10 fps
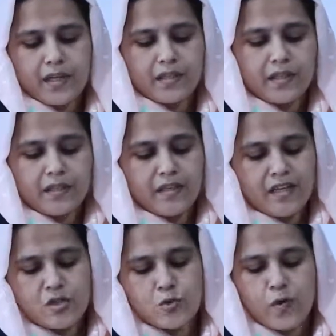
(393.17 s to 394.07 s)
Then the
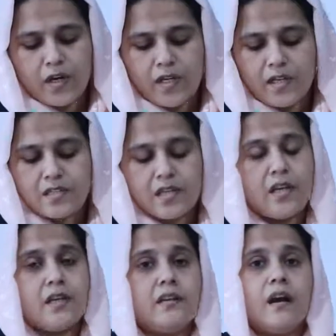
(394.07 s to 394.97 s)
next one is,
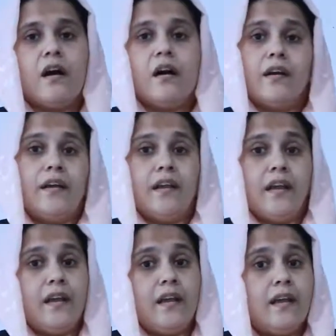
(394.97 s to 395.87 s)
yeah,
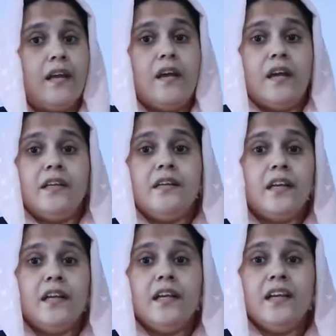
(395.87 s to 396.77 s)
a
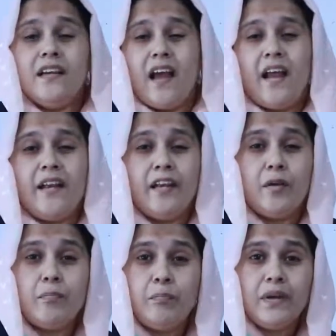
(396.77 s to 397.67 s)
tree and a
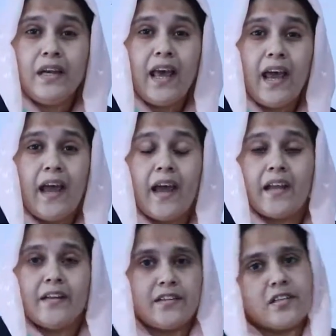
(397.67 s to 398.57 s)

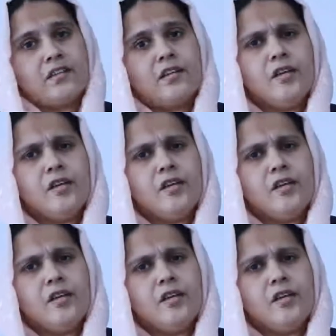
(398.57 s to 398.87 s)
plant.